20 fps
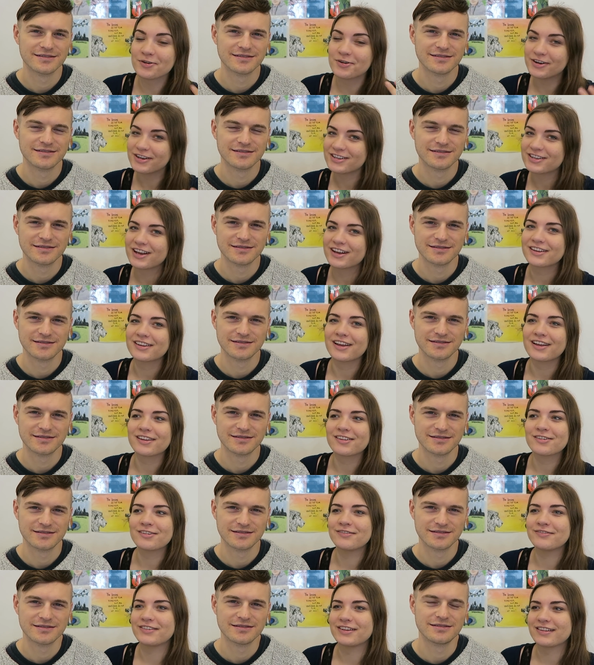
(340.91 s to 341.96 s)
Speaker 1: olyság
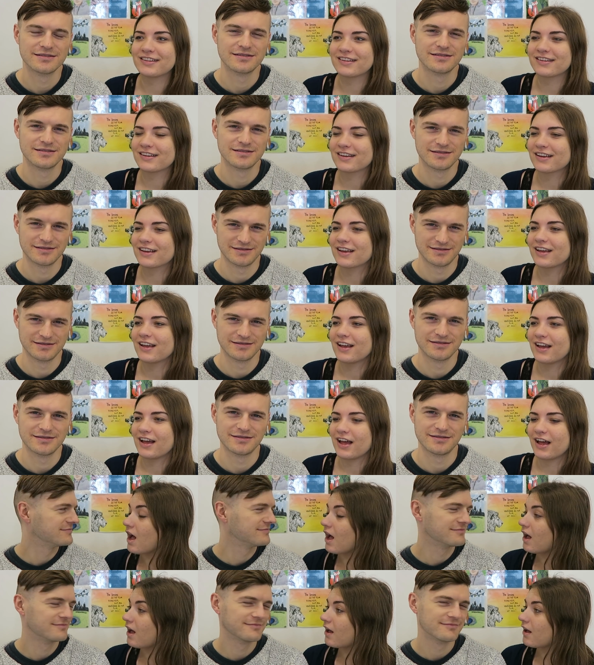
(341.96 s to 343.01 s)
nagyon viccig.
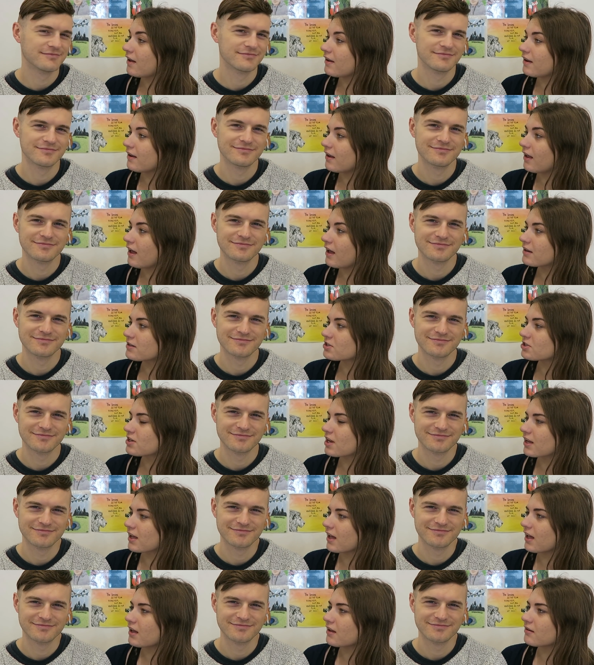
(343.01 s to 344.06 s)
És
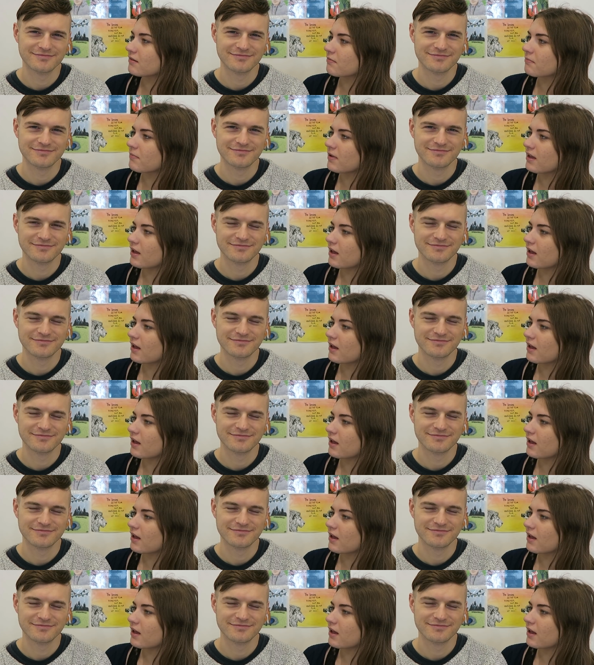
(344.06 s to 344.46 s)
neked